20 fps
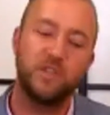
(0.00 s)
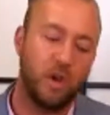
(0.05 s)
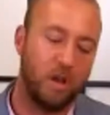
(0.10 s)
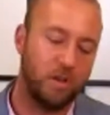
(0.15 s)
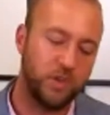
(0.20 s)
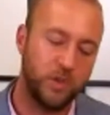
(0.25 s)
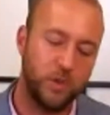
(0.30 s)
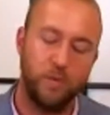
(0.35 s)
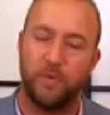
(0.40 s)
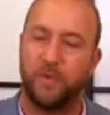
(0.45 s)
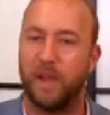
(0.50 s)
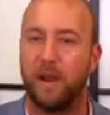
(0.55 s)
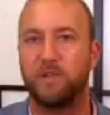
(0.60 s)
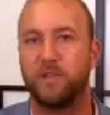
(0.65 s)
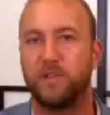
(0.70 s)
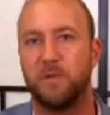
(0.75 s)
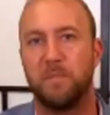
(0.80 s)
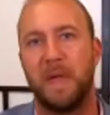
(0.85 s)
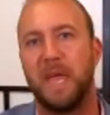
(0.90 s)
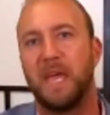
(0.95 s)
also there
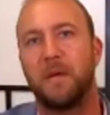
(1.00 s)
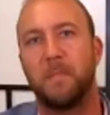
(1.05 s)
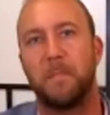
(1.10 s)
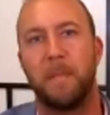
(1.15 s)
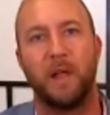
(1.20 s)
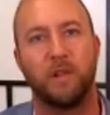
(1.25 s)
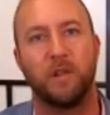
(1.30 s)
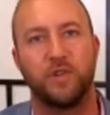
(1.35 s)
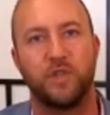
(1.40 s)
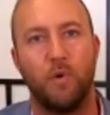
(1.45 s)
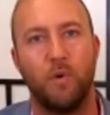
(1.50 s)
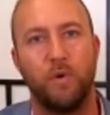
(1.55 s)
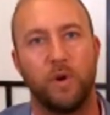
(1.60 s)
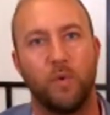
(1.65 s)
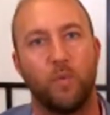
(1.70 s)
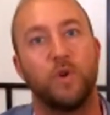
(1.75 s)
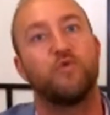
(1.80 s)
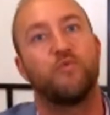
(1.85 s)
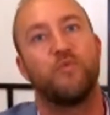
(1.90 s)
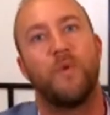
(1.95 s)
to make melatonin,
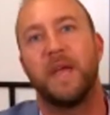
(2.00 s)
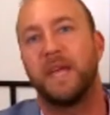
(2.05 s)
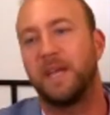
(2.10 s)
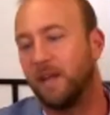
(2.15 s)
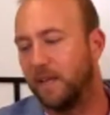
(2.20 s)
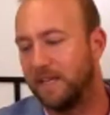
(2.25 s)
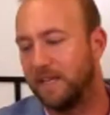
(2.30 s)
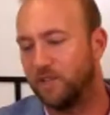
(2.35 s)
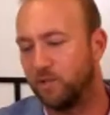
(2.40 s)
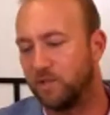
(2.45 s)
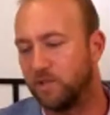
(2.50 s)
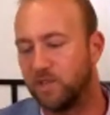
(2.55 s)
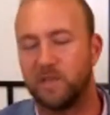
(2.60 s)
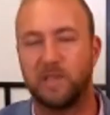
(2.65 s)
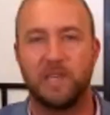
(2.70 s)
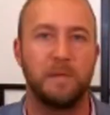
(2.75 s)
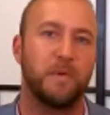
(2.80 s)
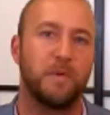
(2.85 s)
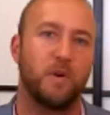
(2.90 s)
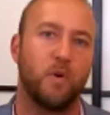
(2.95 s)
which regulates your
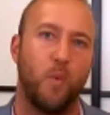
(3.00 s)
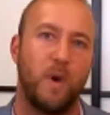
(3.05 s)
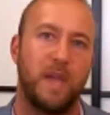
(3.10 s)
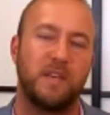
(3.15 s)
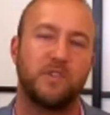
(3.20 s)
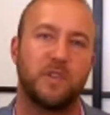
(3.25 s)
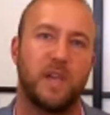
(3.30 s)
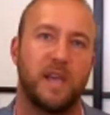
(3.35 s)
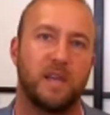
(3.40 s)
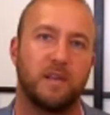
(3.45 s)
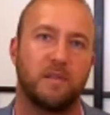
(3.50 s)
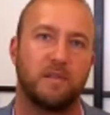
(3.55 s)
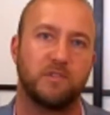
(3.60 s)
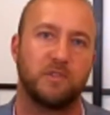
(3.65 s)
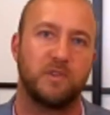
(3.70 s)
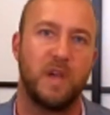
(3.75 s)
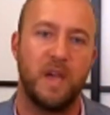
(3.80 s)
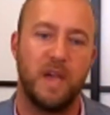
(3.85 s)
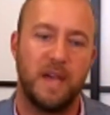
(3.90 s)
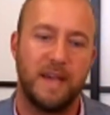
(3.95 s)
sleep and awake cycles.
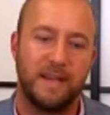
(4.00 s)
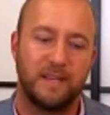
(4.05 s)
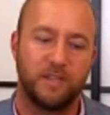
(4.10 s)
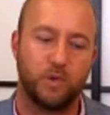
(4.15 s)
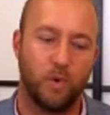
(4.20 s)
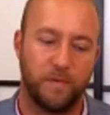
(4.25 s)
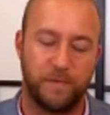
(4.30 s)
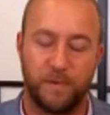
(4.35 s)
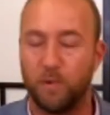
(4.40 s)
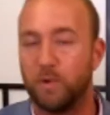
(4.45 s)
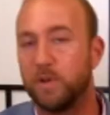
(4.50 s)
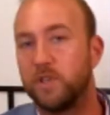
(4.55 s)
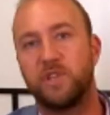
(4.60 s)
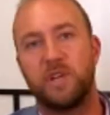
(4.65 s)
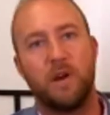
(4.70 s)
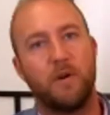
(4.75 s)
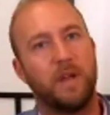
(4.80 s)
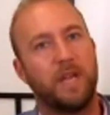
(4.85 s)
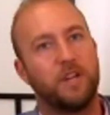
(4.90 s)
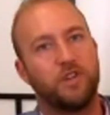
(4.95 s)
So if you were
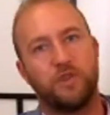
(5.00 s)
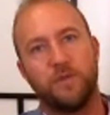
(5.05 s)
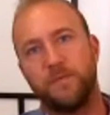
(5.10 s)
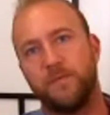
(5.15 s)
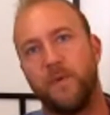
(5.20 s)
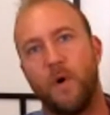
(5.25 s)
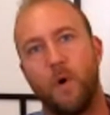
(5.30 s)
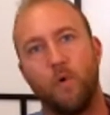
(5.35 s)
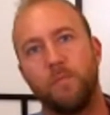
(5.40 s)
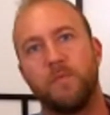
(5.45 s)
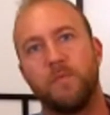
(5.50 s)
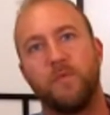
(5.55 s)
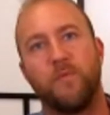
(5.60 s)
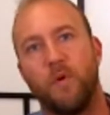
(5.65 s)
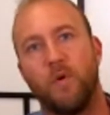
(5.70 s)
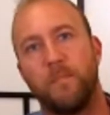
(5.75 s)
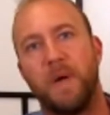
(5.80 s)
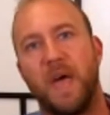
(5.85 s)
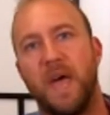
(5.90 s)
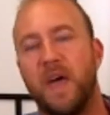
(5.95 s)
staring at your phone
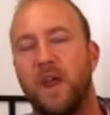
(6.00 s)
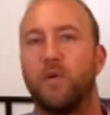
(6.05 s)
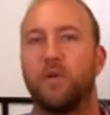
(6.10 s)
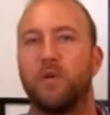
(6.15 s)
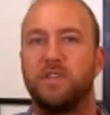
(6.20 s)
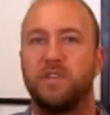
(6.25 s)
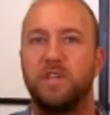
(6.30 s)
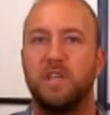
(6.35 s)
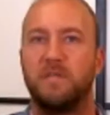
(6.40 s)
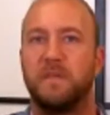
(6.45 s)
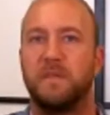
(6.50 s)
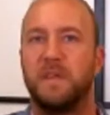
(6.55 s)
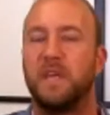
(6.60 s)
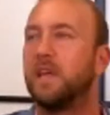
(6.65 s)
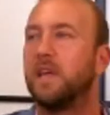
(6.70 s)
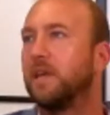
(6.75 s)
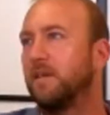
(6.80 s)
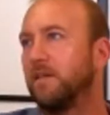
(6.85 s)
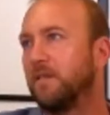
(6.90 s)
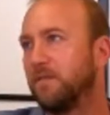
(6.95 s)
before bed, or a
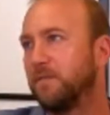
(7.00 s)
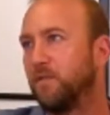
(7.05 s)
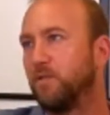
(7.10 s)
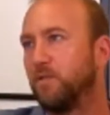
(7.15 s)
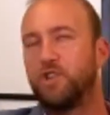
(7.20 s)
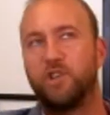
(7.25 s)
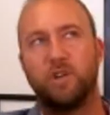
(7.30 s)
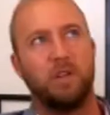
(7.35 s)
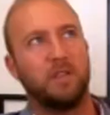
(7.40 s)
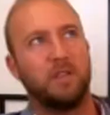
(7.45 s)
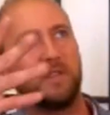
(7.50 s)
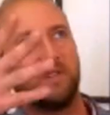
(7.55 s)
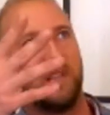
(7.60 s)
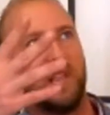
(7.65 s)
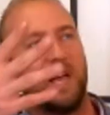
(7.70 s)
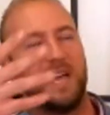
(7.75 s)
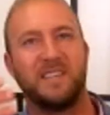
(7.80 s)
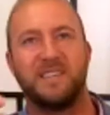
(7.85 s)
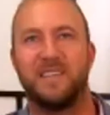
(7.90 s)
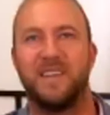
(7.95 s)
TV, and unfortunately these
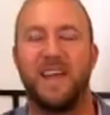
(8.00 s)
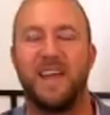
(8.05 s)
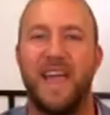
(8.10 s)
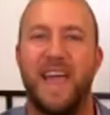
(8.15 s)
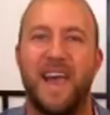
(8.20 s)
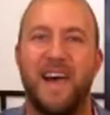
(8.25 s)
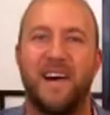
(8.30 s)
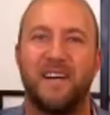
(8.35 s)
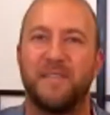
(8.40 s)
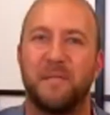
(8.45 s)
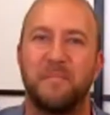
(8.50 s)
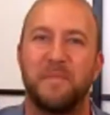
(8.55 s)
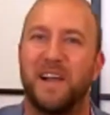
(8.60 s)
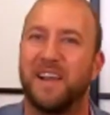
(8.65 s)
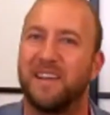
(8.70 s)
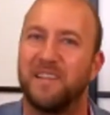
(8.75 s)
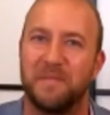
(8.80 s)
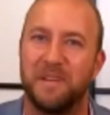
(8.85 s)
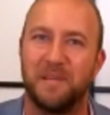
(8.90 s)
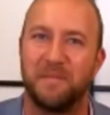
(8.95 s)
lights that I have, I'm not
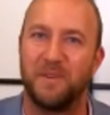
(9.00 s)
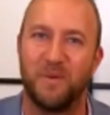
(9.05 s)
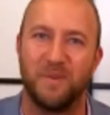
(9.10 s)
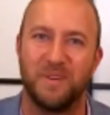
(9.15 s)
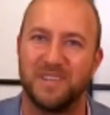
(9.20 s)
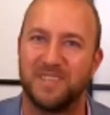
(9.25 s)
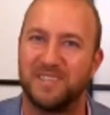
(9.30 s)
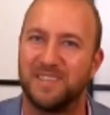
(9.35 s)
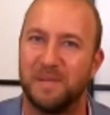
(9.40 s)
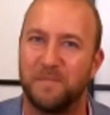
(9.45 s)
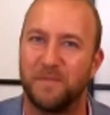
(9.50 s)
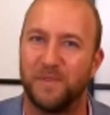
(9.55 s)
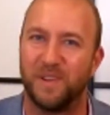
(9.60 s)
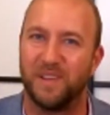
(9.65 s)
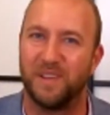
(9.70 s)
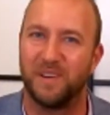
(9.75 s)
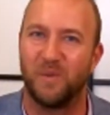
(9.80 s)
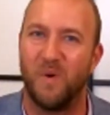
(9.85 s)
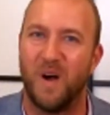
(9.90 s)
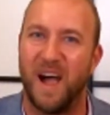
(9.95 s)
going to be going to sleep for a
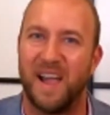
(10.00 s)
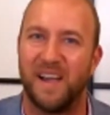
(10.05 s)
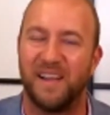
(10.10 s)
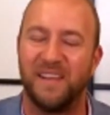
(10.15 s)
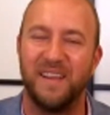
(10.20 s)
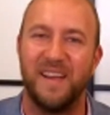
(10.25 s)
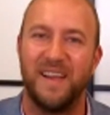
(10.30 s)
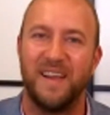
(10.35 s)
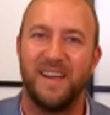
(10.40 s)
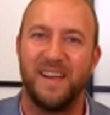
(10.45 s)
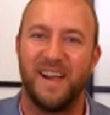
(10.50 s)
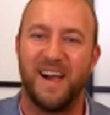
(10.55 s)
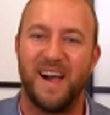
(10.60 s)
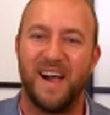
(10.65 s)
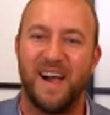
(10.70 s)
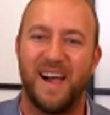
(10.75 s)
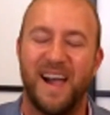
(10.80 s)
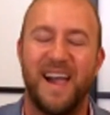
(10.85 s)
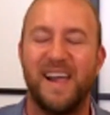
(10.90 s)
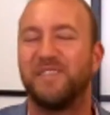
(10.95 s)
little while.
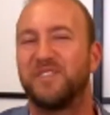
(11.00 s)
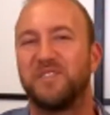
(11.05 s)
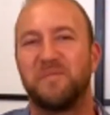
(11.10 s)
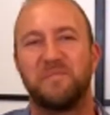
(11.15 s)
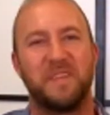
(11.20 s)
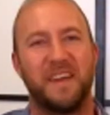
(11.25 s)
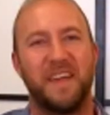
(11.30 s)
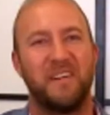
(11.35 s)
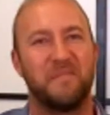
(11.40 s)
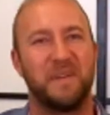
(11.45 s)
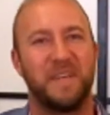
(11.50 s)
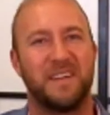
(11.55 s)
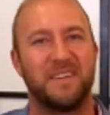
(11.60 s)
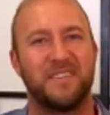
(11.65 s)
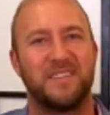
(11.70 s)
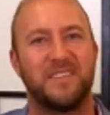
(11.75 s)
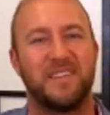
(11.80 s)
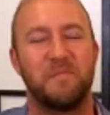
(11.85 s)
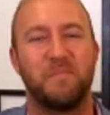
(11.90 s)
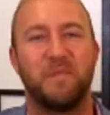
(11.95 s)
I have something to help you get to
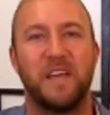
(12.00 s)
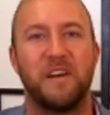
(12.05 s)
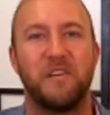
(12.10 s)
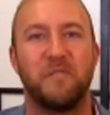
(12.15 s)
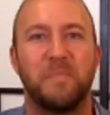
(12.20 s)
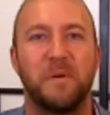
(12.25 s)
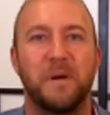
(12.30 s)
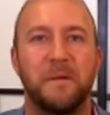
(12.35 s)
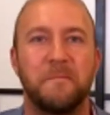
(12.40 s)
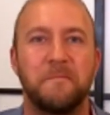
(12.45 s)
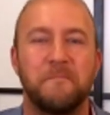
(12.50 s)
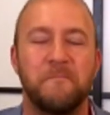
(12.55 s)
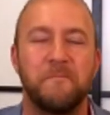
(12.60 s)
sleep later, but